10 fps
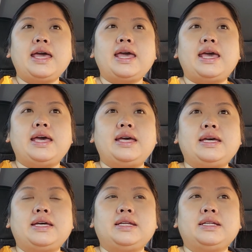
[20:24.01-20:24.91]

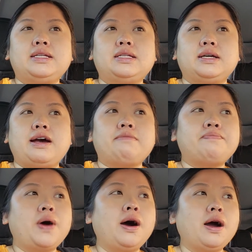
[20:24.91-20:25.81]
And I'm
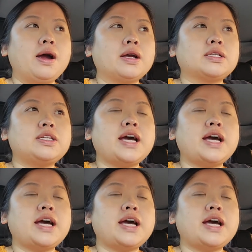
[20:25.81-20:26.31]
parked.